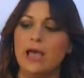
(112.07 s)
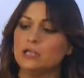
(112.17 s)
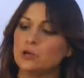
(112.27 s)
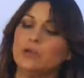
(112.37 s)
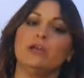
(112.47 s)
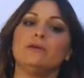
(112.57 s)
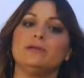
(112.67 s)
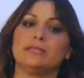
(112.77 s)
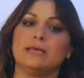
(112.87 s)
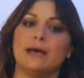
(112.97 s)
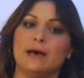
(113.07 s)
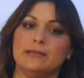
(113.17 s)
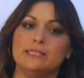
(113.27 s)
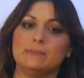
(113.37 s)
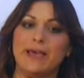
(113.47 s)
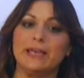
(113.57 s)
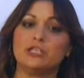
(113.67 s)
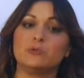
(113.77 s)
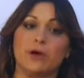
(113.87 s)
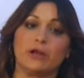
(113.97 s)
So, here is uh,
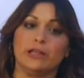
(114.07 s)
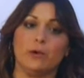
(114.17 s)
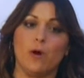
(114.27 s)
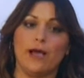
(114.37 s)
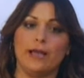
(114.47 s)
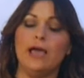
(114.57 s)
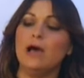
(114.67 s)
Spanish sparkling wine.